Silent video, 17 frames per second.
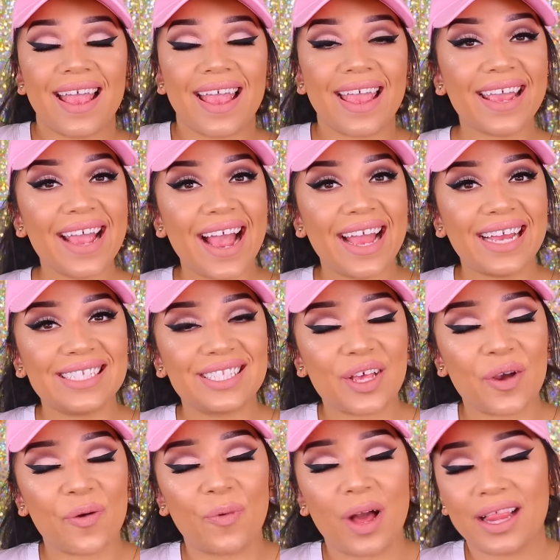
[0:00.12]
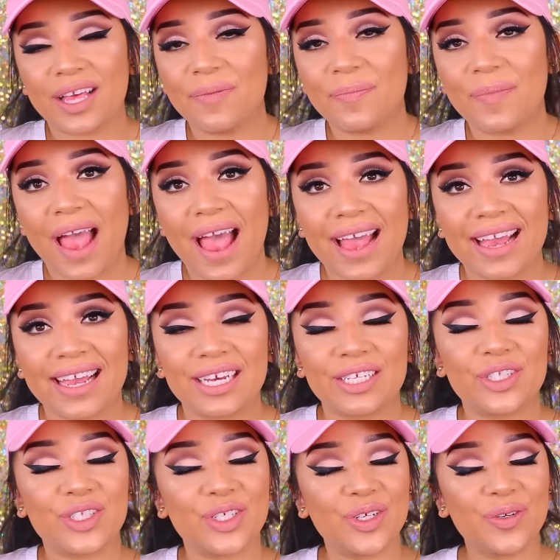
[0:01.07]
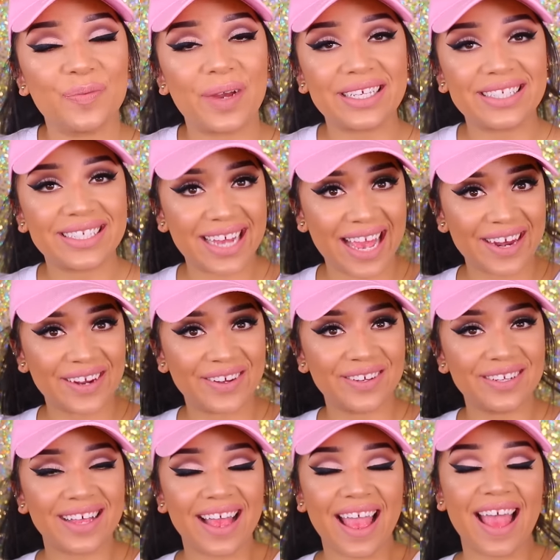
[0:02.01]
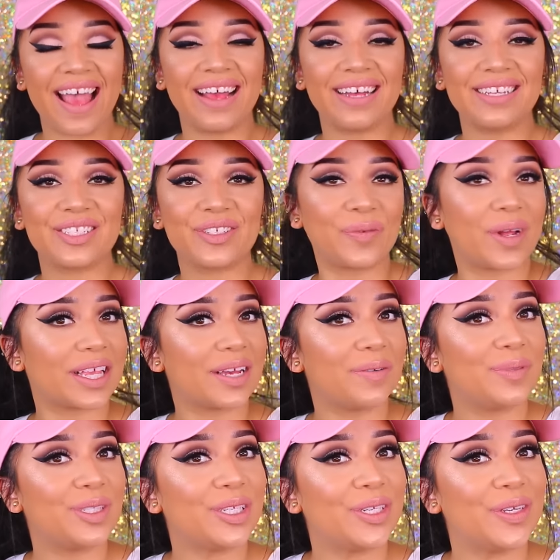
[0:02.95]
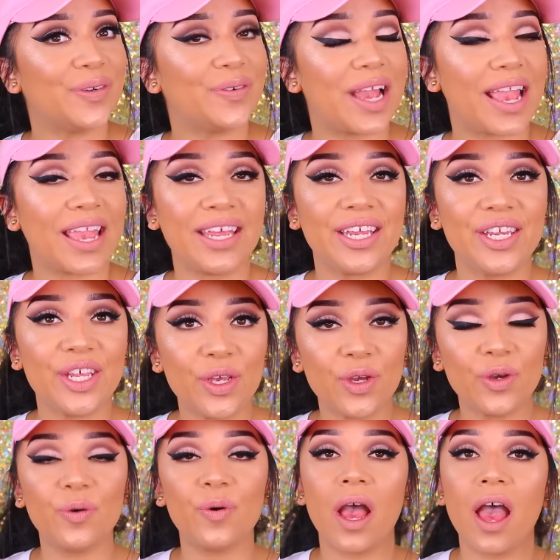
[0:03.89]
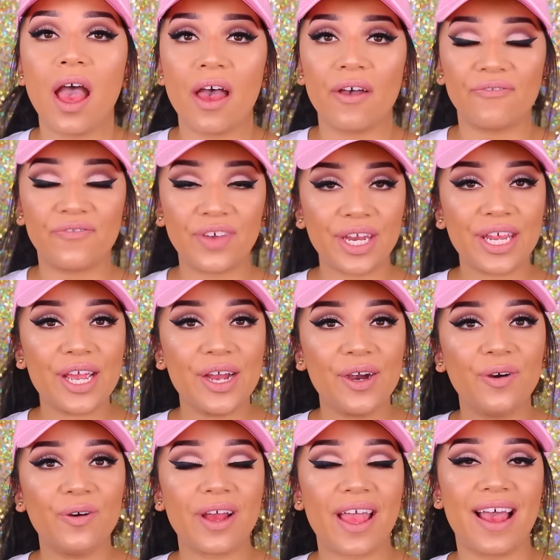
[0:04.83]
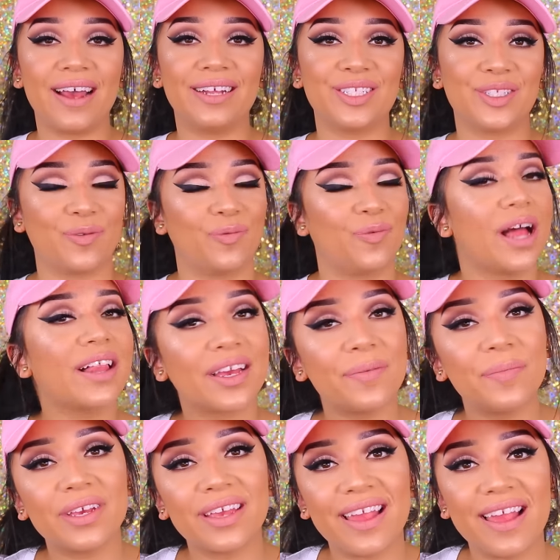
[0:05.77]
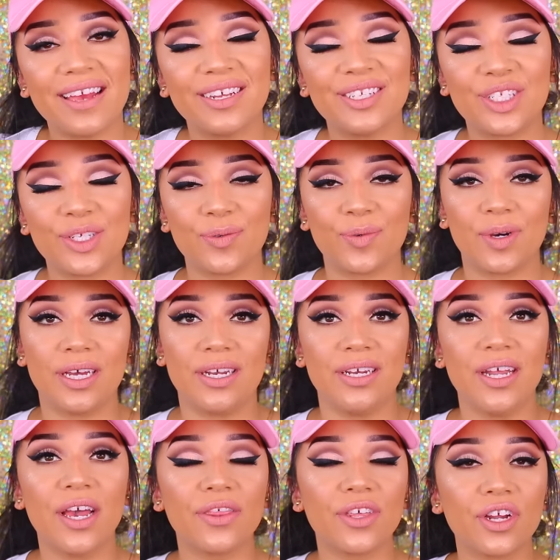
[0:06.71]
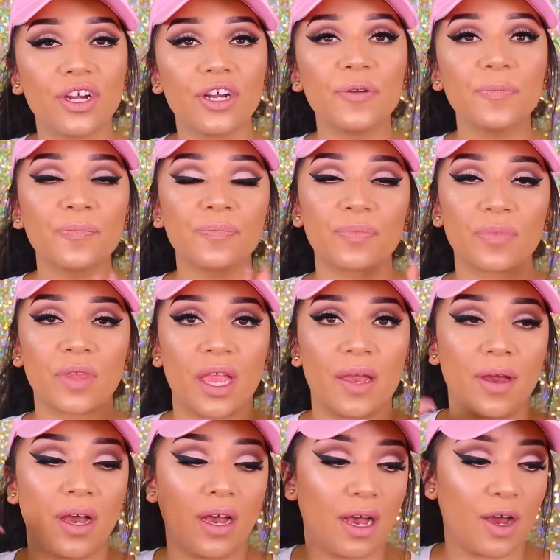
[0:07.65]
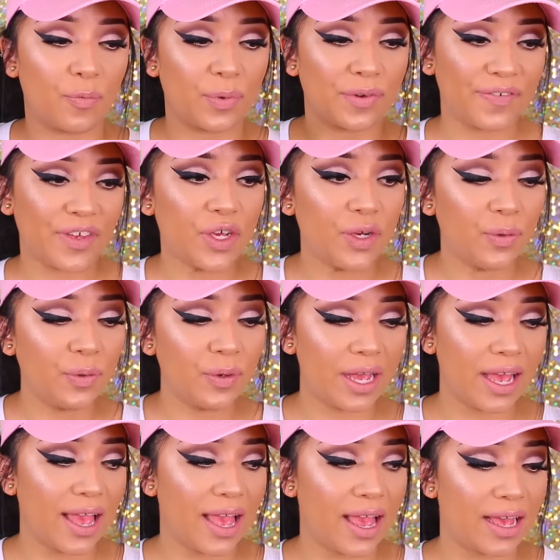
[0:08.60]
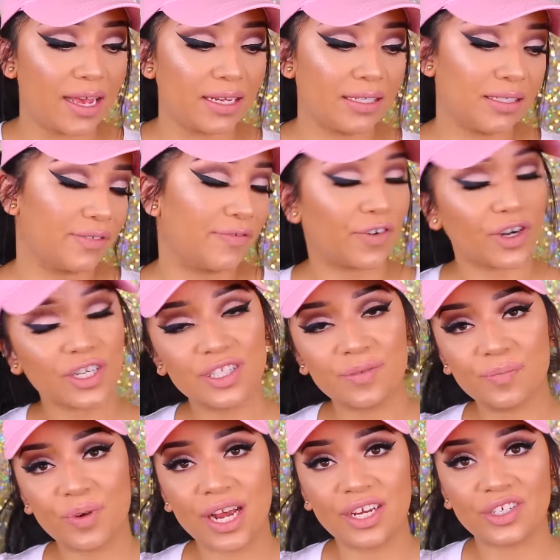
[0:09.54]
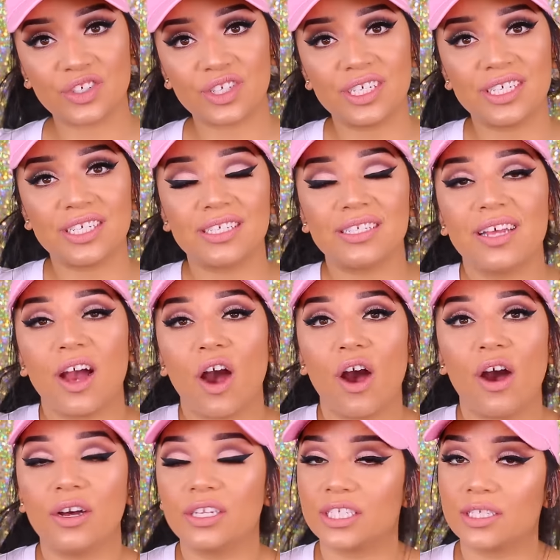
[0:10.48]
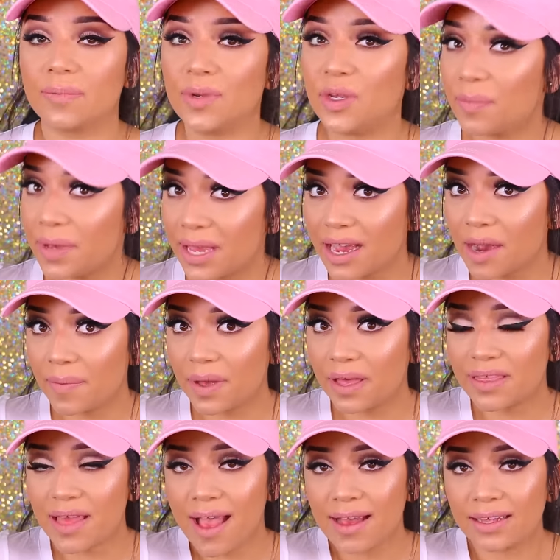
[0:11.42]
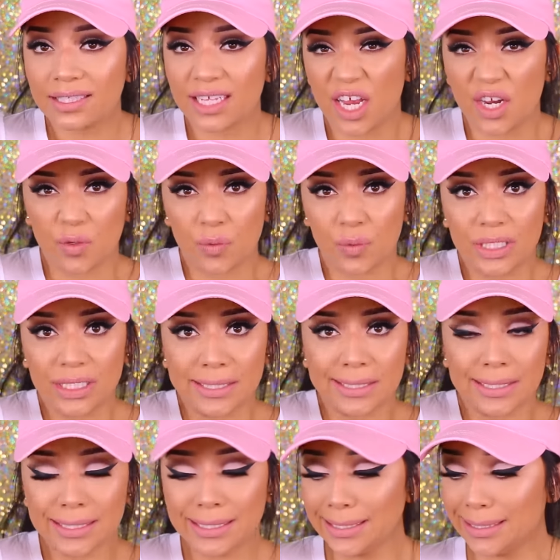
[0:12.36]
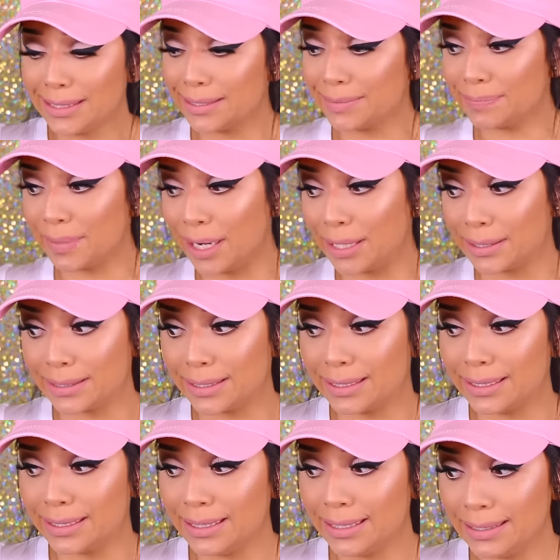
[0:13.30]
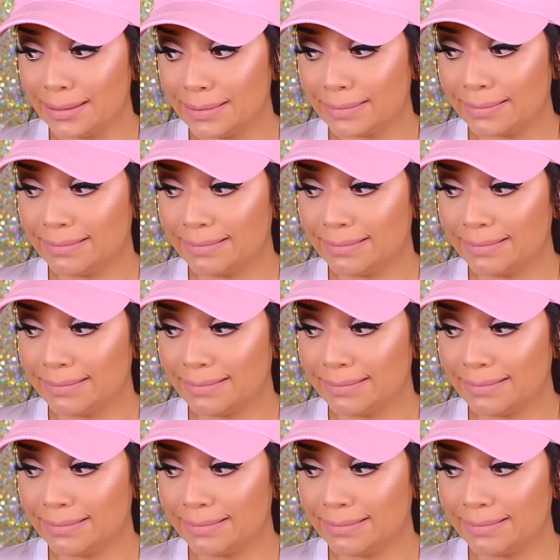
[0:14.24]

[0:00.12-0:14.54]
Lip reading: Hey guys, welcome back to my channel and welcome to a new video and welcome again to another review and first impression on some new makeup that I recently spotted.